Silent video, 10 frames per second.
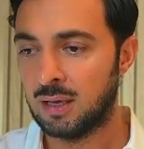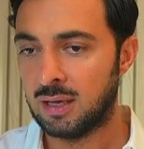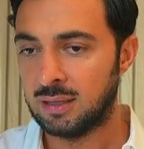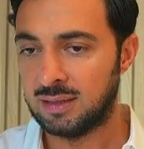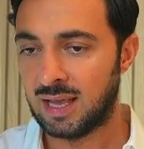
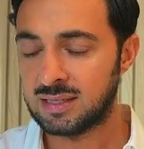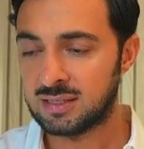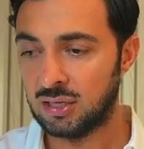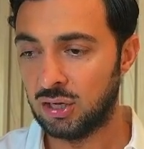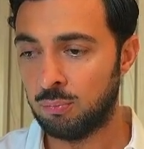that's
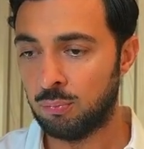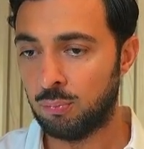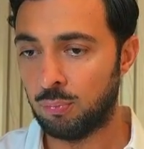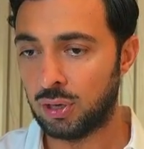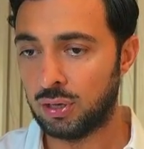
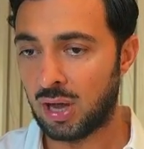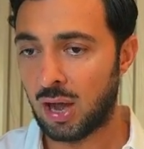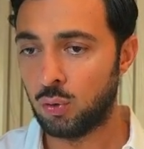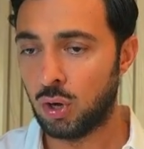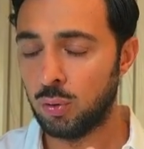how
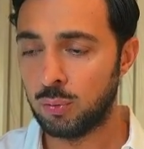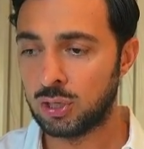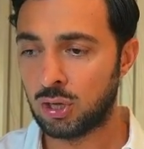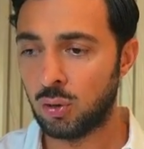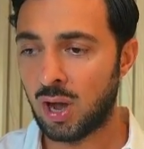lower we
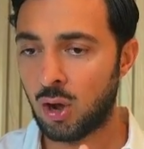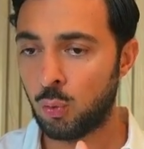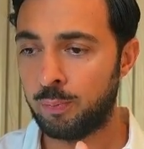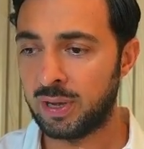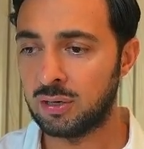go, how
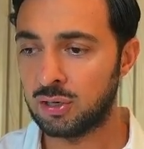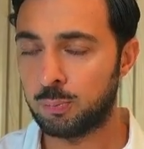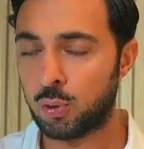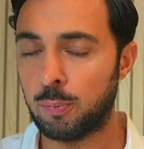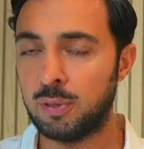bigger the
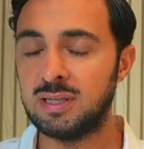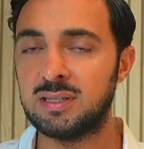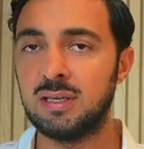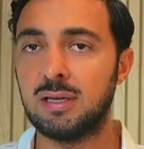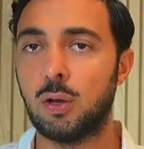
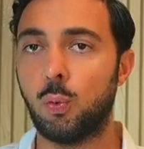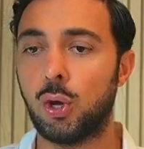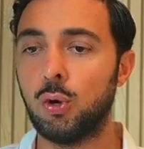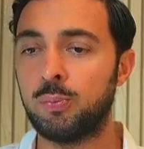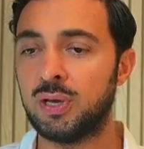probability
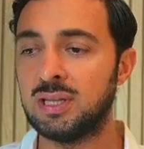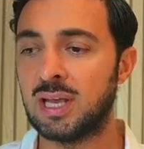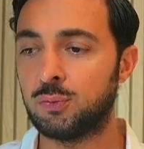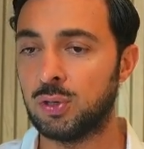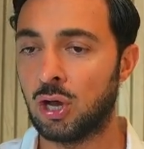will be
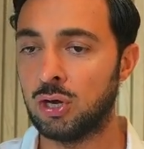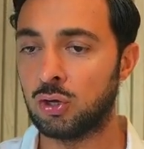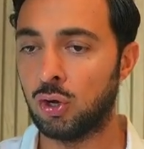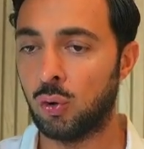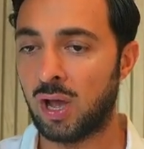that we're gonna
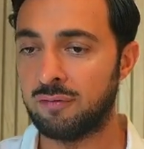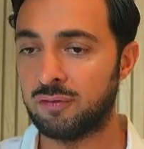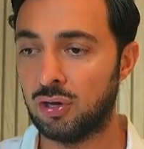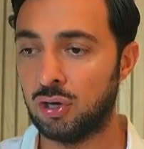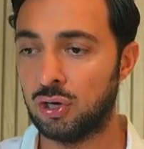go have
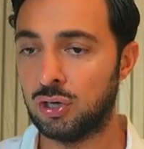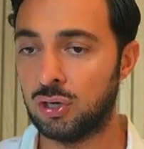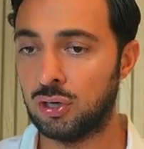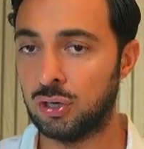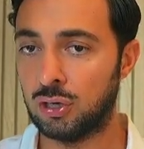
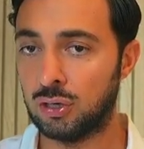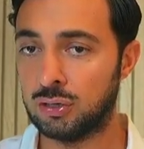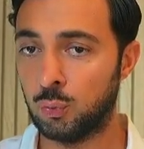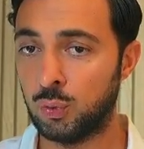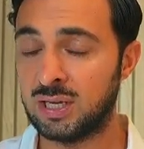
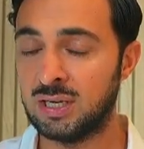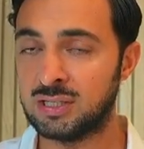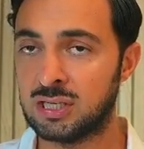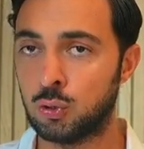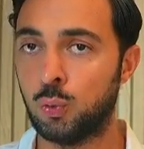the weekly
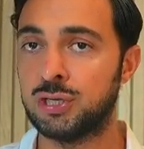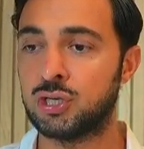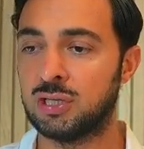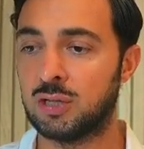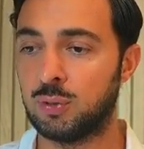
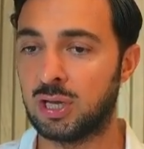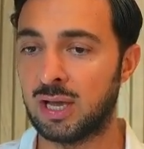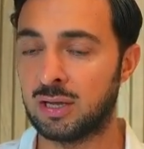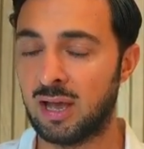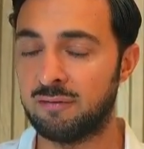situation, that we
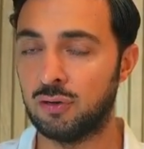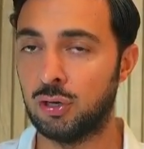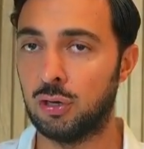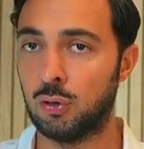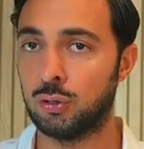can have
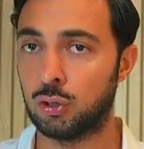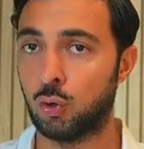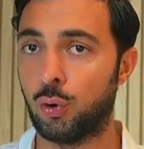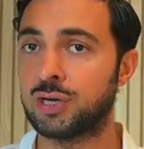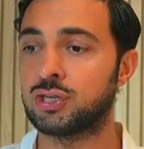a
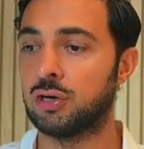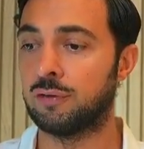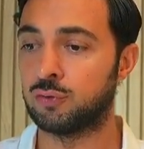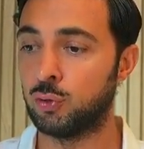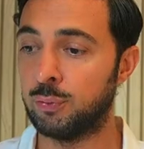correction
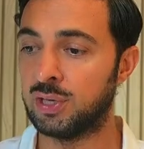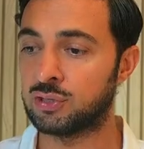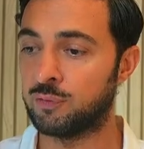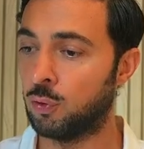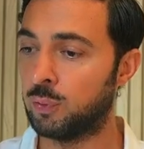of 3 weeks,
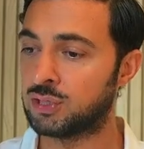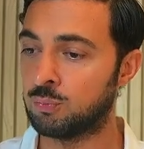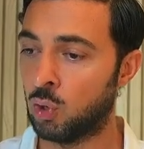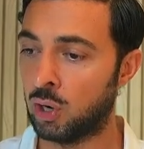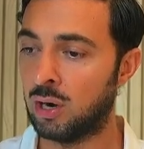4 weeks
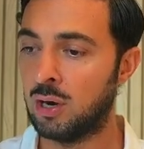more,